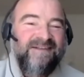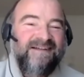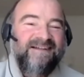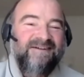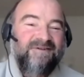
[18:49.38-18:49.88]

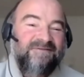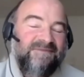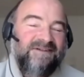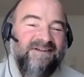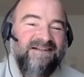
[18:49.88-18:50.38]
or
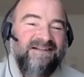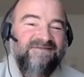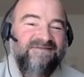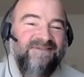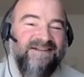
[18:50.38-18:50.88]
at
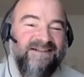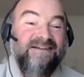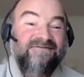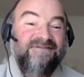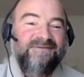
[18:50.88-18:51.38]
least one that
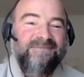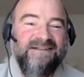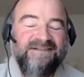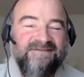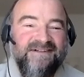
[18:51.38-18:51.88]
I found
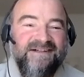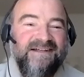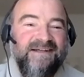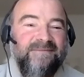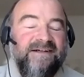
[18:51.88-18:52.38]
better when I
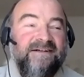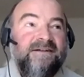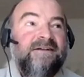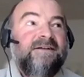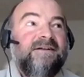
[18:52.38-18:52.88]
came there.
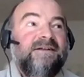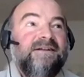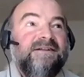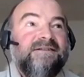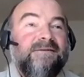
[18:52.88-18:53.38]

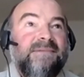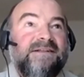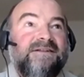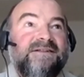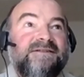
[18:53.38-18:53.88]
And I
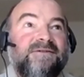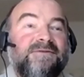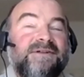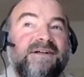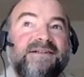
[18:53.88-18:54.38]
met these
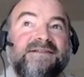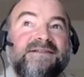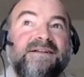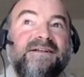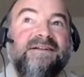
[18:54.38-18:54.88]
old guys
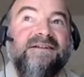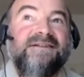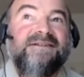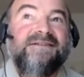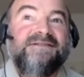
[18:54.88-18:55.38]

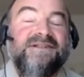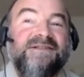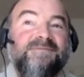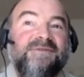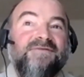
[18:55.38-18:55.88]

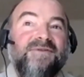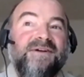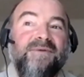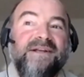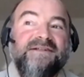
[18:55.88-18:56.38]
just before they
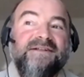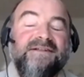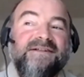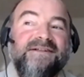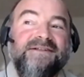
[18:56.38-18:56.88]
went.
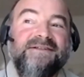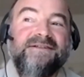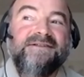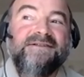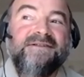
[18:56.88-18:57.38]
And
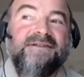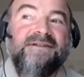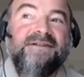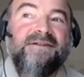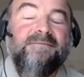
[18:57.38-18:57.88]

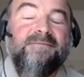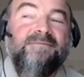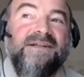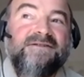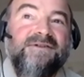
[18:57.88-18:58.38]

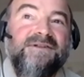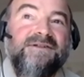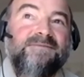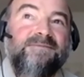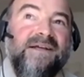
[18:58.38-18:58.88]
based on
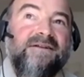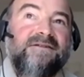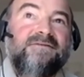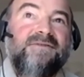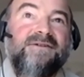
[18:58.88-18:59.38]
this
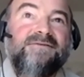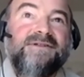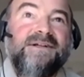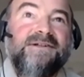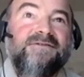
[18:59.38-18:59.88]
background,
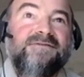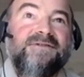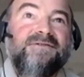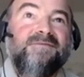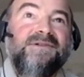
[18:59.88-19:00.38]
kind of
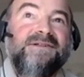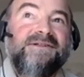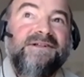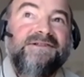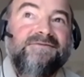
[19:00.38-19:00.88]
in complete
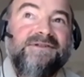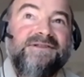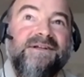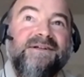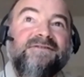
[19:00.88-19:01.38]

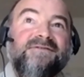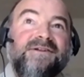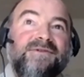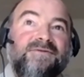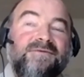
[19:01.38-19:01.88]
countryside,
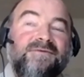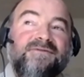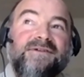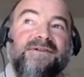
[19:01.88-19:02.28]
very cool, very